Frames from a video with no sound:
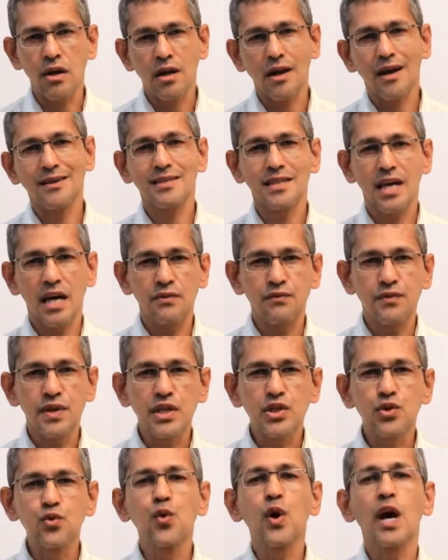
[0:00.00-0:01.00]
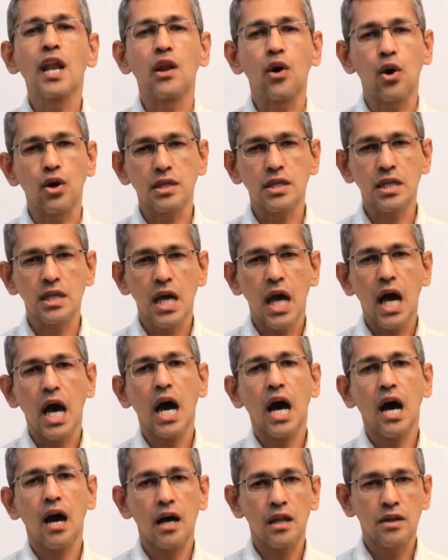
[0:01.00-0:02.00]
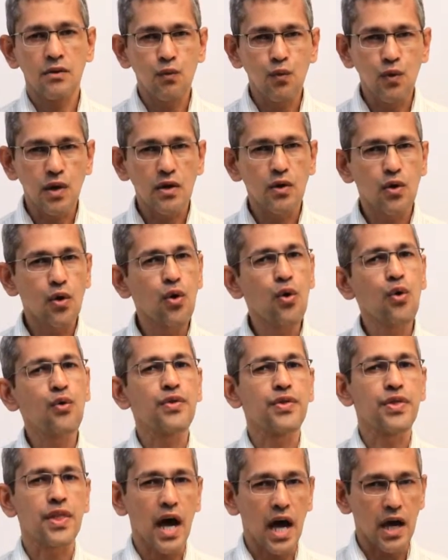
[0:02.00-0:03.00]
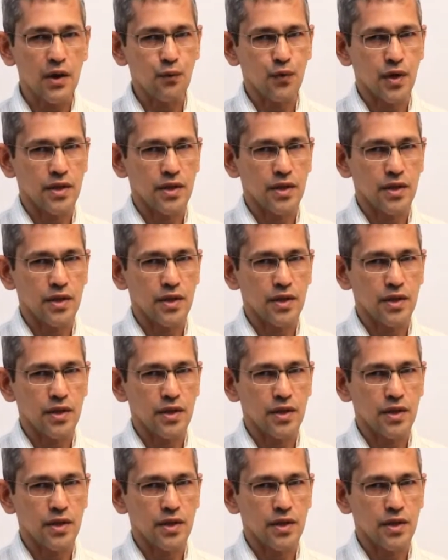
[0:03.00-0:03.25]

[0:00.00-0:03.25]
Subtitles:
rather than we do a lot and we'll go that way.